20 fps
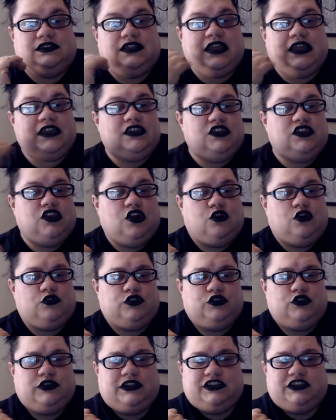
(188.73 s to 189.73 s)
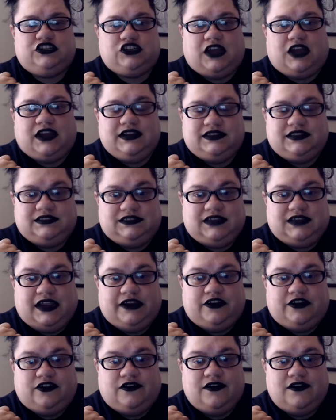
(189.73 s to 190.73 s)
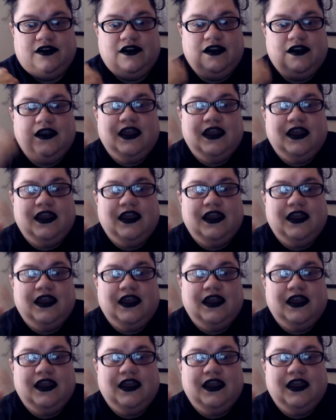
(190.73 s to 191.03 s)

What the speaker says: Like, you get a shot and it's tender.